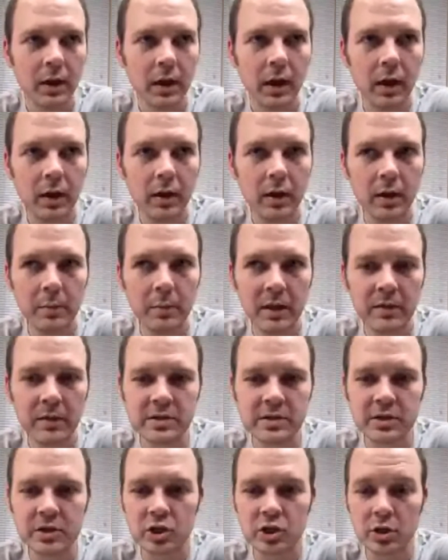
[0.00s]
And
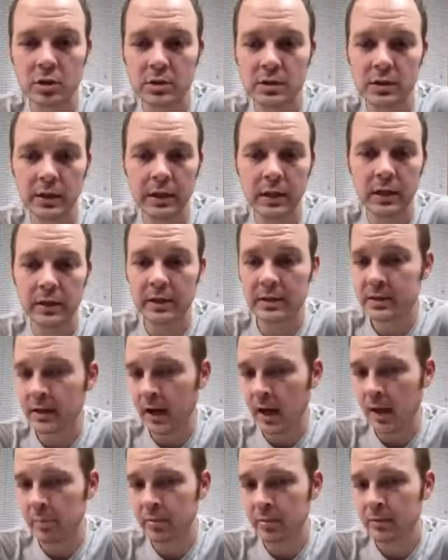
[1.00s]
there's a shirts link on the top.